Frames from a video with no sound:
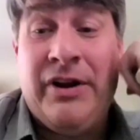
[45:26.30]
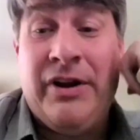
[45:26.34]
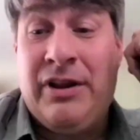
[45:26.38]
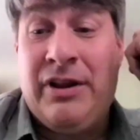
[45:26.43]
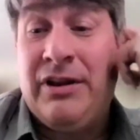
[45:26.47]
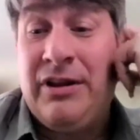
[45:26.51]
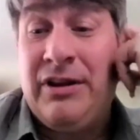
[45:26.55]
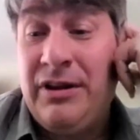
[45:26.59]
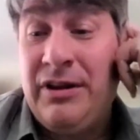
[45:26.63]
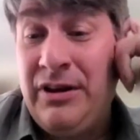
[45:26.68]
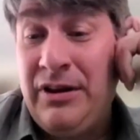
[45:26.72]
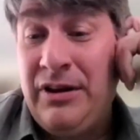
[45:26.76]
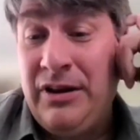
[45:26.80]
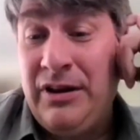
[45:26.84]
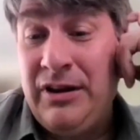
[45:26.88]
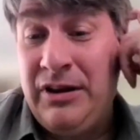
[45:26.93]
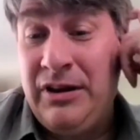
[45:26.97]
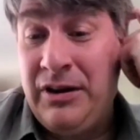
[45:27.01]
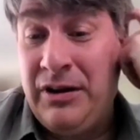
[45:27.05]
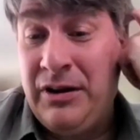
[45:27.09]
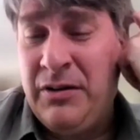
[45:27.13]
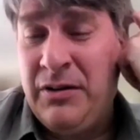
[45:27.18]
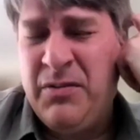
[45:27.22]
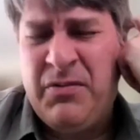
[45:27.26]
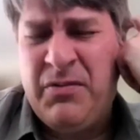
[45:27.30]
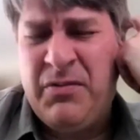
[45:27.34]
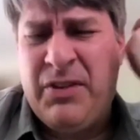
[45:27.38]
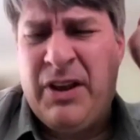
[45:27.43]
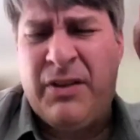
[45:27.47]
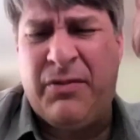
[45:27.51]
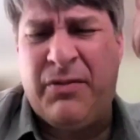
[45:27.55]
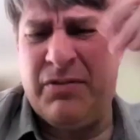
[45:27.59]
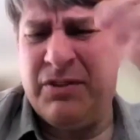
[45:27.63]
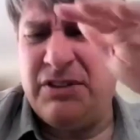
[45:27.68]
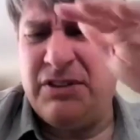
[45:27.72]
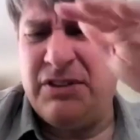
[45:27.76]
that in
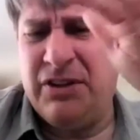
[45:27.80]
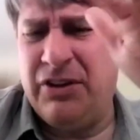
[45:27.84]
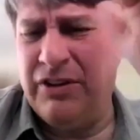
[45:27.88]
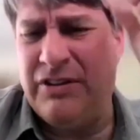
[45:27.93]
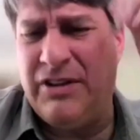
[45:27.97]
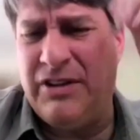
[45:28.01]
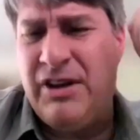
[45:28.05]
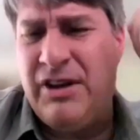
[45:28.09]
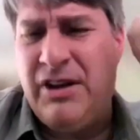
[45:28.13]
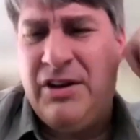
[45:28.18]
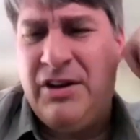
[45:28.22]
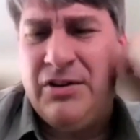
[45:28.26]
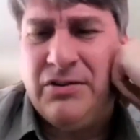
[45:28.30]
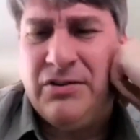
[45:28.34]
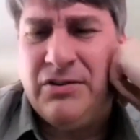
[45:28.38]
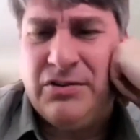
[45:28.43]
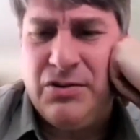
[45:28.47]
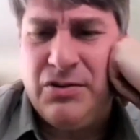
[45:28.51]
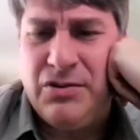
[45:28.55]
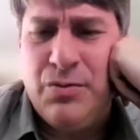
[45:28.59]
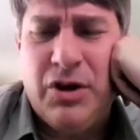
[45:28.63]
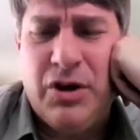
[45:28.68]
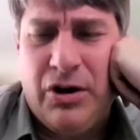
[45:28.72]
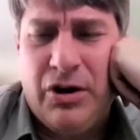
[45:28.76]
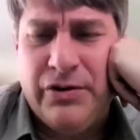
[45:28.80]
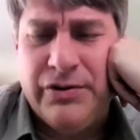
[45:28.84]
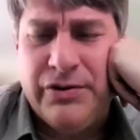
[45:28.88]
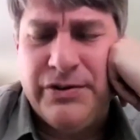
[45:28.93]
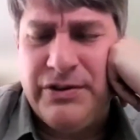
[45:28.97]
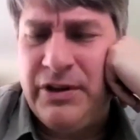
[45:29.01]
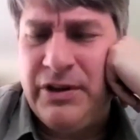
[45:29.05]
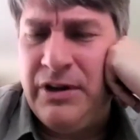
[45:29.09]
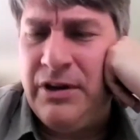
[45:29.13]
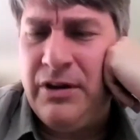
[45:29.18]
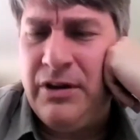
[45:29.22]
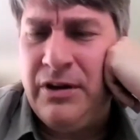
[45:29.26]
like facilitating Zoom calls
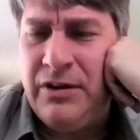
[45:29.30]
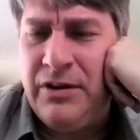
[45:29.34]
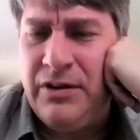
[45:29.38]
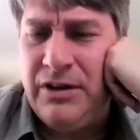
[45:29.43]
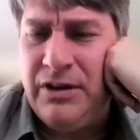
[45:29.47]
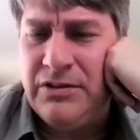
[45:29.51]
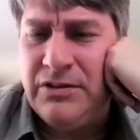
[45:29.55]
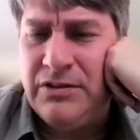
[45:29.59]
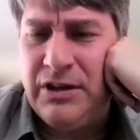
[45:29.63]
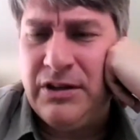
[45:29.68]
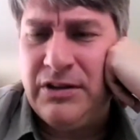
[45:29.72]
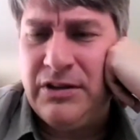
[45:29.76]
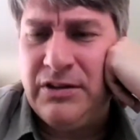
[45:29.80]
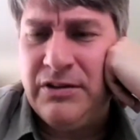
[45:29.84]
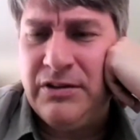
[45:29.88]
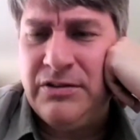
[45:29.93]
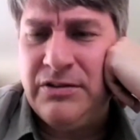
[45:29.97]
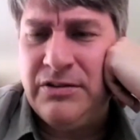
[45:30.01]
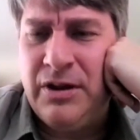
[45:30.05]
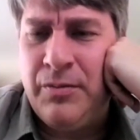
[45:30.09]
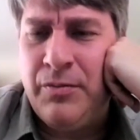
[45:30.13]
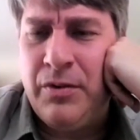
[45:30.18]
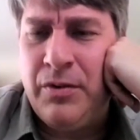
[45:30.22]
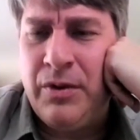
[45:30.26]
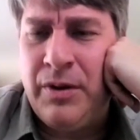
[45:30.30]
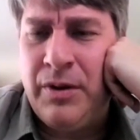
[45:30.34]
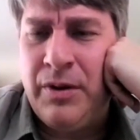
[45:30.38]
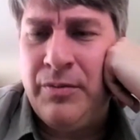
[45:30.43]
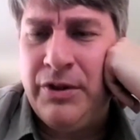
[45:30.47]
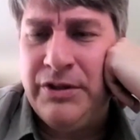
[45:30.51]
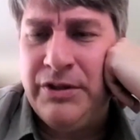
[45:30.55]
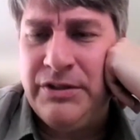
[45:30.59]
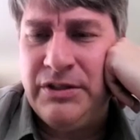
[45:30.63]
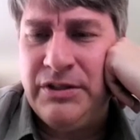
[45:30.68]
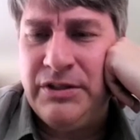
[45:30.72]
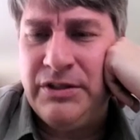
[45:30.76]
and things like this, I'm
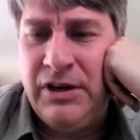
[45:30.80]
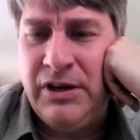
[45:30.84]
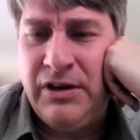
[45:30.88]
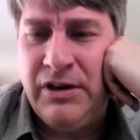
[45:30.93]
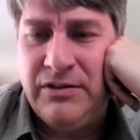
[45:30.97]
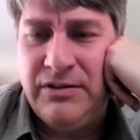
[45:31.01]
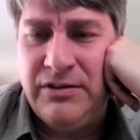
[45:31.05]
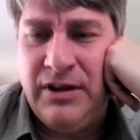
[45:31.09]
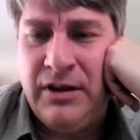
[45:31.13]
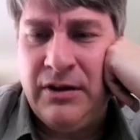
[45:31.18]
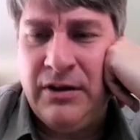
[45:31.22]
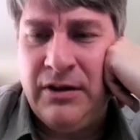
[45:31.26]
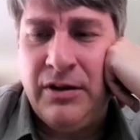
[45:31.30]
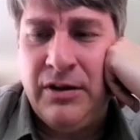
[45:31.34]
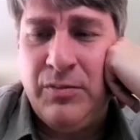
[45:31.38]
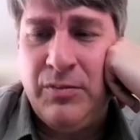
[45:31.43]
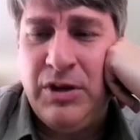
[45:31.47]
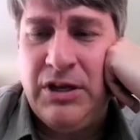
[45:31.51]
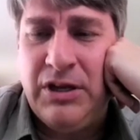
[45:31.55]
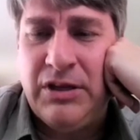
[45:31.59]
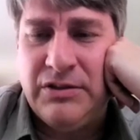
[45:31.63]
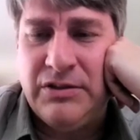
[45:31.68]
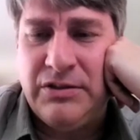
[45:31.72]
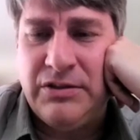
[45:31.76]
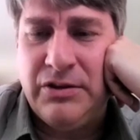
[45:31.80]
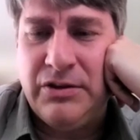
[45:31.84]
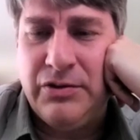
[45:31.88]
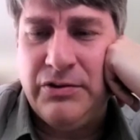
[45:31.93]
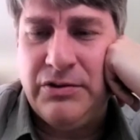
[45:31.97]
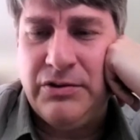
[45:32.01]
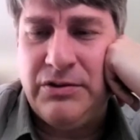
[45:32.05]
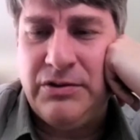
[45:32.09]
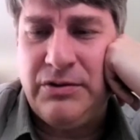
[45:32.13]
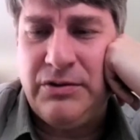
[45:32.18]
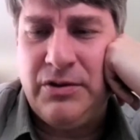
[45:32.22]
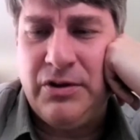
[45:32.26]
listening intently because
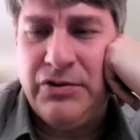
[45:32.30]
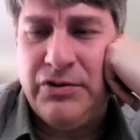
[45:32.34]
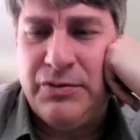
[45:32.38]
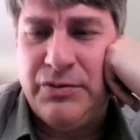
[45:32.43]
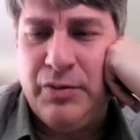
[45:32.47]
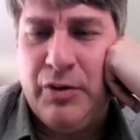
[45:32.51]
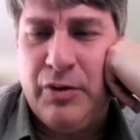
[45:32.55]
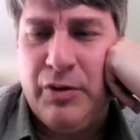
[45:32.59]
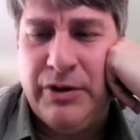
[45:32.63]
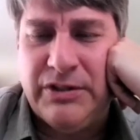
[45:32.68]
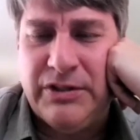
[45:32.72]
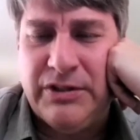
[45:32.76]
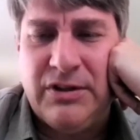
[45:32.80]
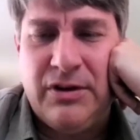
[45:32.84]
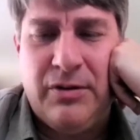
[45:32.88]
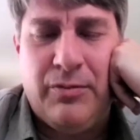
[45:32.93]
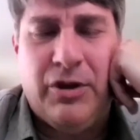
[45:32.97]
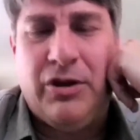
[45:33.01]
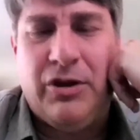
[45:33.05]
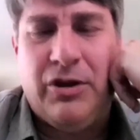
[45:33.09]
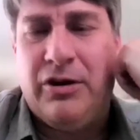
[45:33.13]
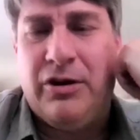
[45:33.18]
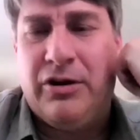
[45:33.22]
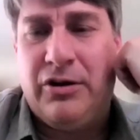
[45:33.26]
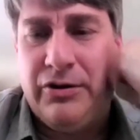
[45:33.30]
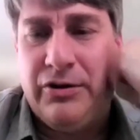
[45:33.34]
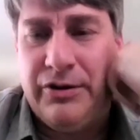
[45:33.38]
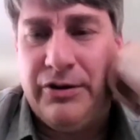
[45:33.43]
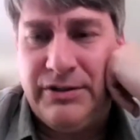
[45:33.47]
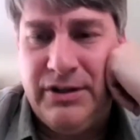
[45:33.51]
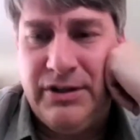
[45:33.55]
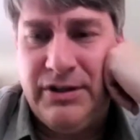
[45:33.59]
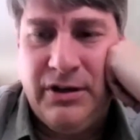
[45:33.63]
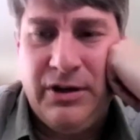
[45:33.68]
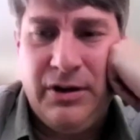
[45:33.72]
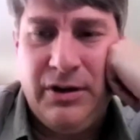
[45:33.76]
those moments come along all the
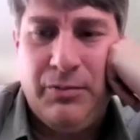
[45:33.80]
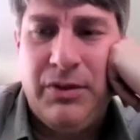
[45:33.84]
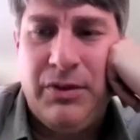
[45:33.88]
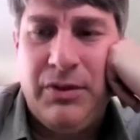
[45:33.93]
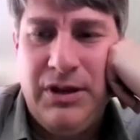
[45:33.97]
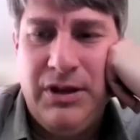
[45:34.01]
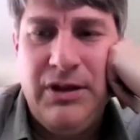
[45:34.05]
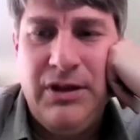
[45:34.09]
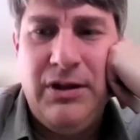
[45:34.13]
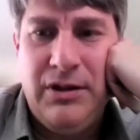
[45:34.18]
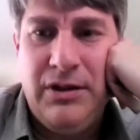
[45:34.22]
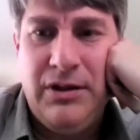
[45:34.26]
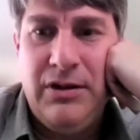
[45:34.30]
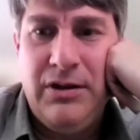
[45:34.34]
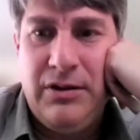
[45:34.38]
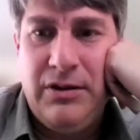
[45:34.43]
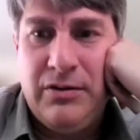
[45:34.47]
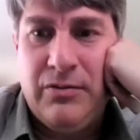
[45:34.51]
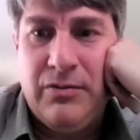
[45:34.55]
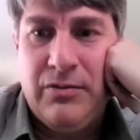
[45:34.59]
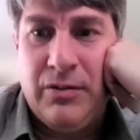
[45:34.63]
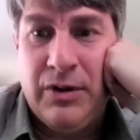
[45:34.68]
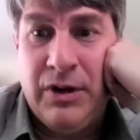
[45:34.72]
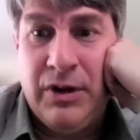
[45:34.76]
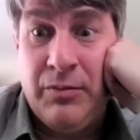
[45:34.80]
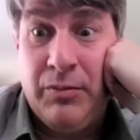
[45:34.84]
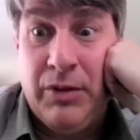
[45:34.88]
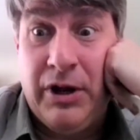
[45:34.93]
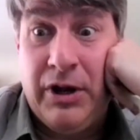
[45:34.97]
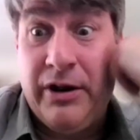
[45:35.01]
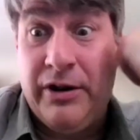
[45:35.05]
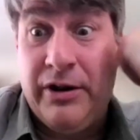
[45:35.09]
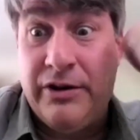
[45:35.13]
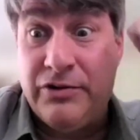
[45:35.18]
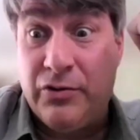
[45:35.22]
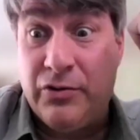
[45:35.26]
time, and my
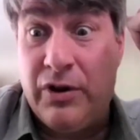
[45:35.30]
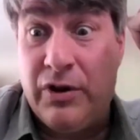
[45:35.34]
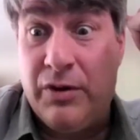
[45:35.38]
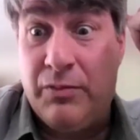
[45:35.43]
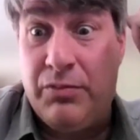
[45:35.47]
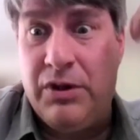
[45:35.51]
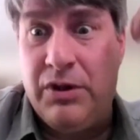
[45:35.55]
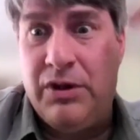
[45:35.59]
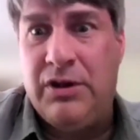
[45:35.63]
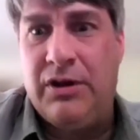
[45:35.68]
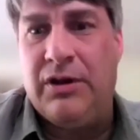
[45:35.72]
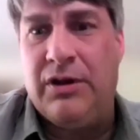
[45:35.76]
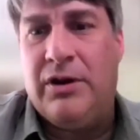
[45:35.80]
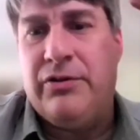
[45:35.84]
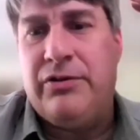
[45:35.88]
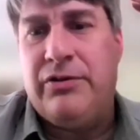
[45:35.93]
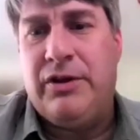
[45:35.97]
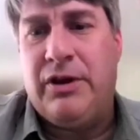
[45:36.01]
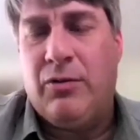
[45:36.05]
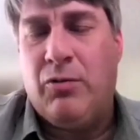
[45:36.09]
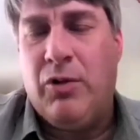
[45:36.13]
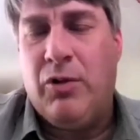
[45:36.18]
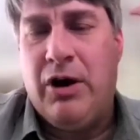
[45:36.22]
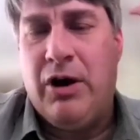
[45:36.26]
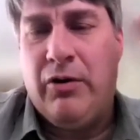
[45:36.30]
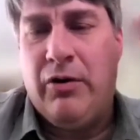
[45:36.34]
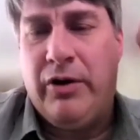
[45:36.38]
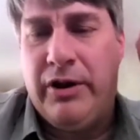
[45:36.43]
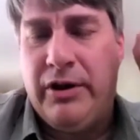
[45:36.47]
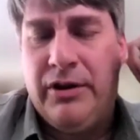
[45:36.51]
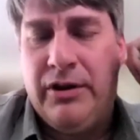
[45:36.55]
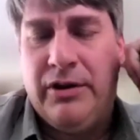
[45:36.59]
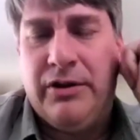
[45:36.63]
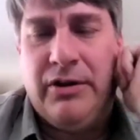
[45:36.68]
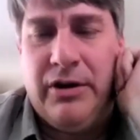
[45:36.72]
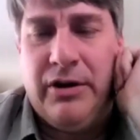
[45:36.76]
eyes will get big, and I'll think, "Wow, I
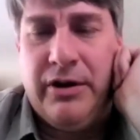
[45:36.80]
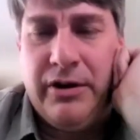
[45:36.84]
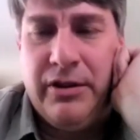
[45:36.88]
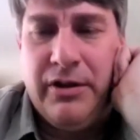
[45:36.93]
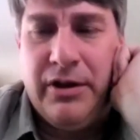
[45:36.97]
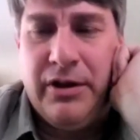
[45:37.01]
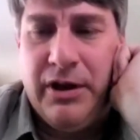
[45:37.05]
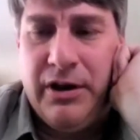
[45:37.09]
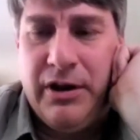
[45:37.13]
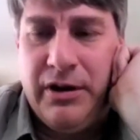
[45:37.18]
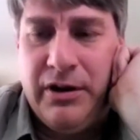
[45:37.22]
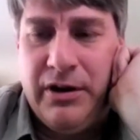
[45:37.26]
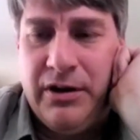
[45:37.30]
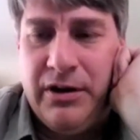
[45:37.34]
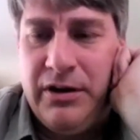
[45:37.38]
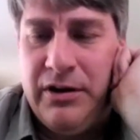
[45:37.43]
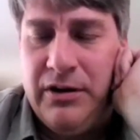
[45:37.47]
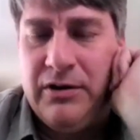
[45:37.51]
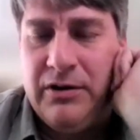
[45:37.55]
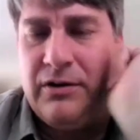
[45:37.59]
hadn't thought of that. I hadn't